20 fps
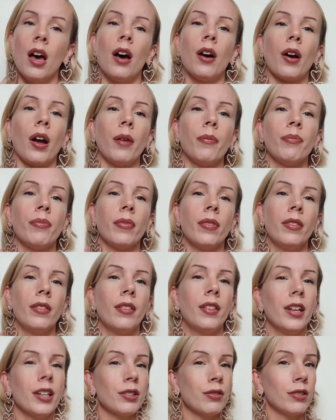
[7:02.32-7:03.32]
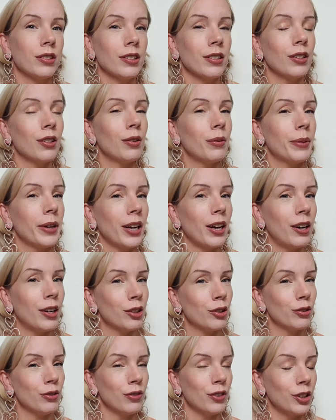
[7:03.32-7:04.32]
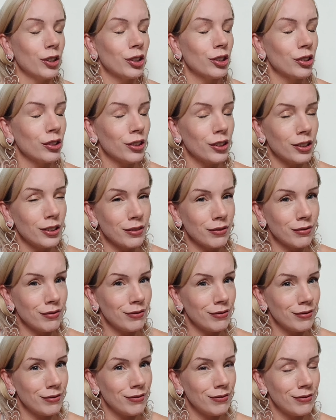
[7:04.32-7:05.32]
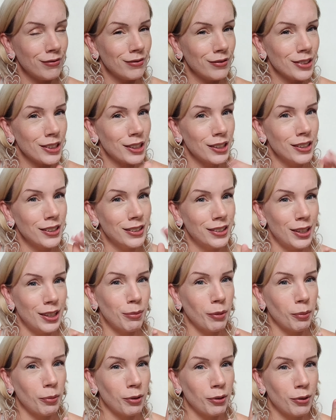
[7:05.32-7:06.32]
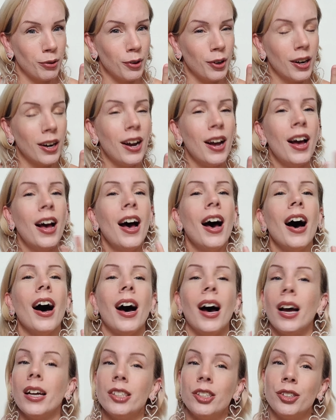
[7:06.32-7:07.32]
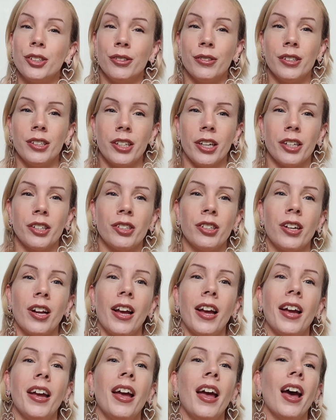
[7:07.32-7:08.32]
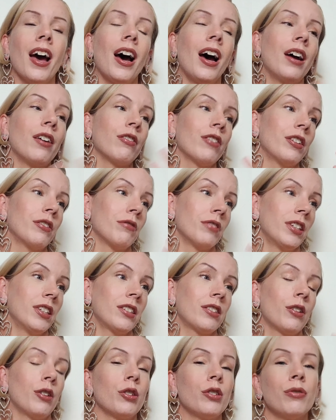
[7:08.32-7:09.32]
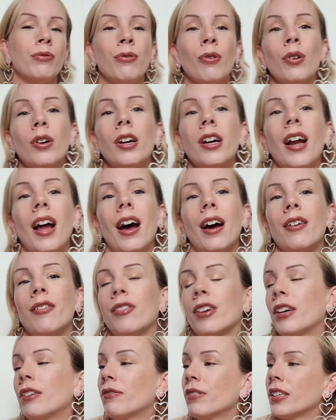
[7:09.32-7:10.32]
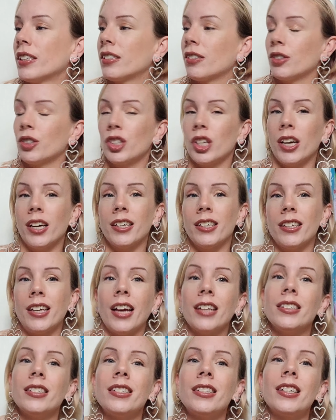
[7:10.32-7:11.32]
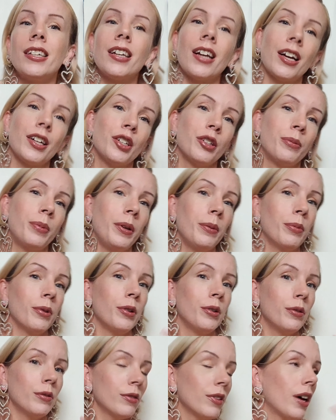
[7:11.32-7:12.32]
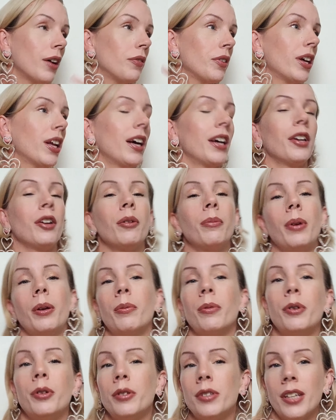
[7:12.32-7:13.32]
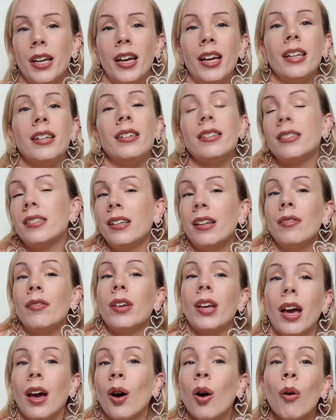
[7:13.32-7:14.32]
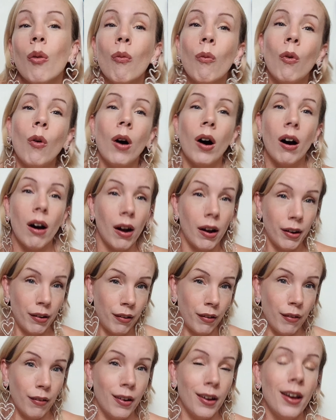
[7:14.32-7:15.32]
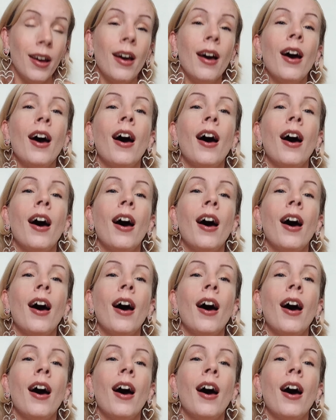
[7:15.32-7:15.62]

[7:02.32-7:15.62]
Okay, this one's a little bit controversial. Tip number 4. I had to do this yesterday. I've read research for it. I've read research against it. I know people who love it. I know people who say it doesn't even count. Why do it?